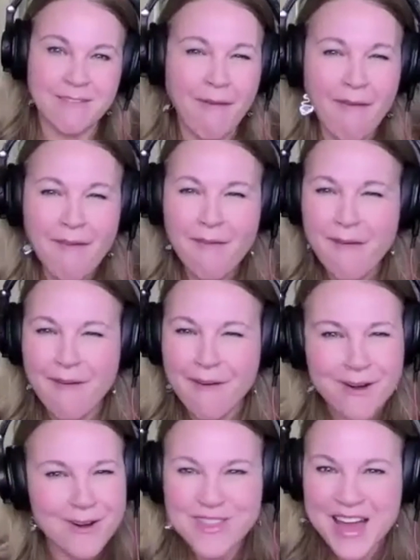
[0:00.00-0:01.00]

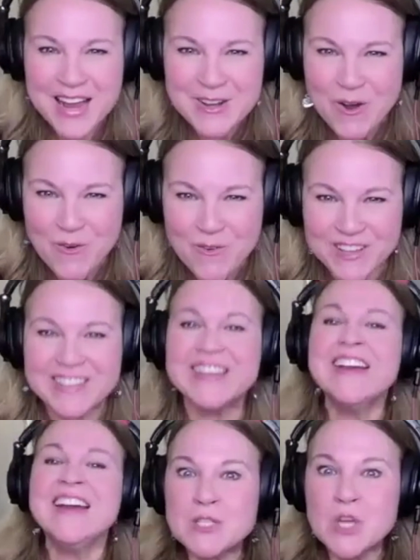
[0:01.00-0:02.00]
Oh, that COVID.
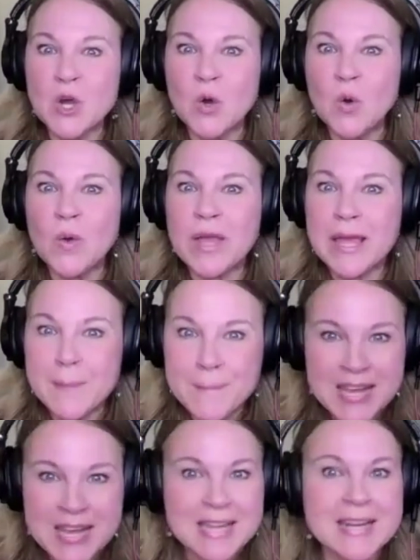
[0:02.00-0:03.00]
So
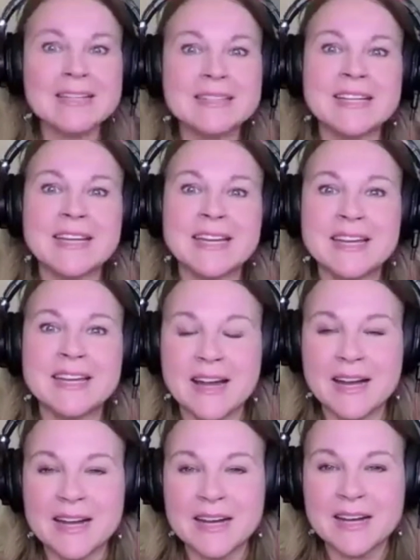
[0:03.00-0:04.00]
immediately,
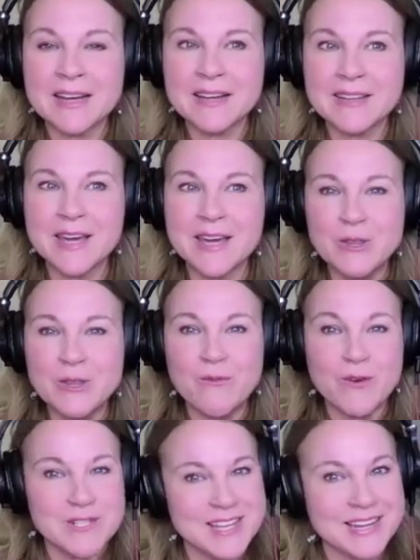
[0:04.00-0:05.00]
the
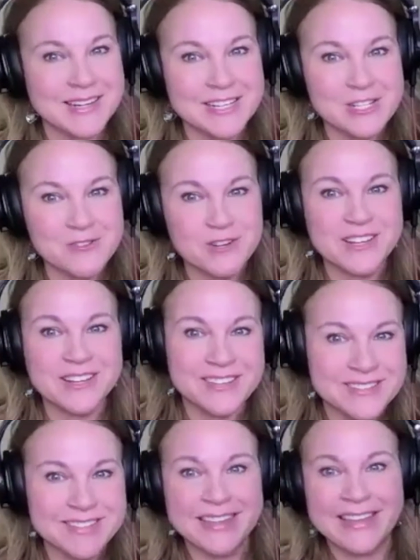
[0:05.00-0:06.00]
first aid industry is
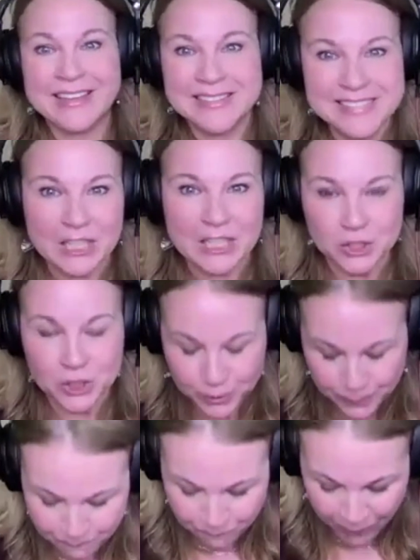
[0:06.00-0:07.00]
in danger,
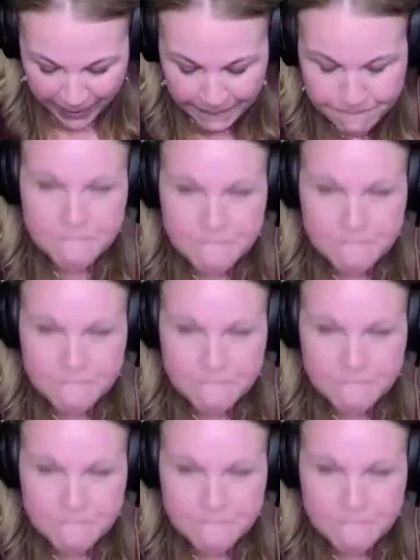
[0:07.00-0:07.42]
right?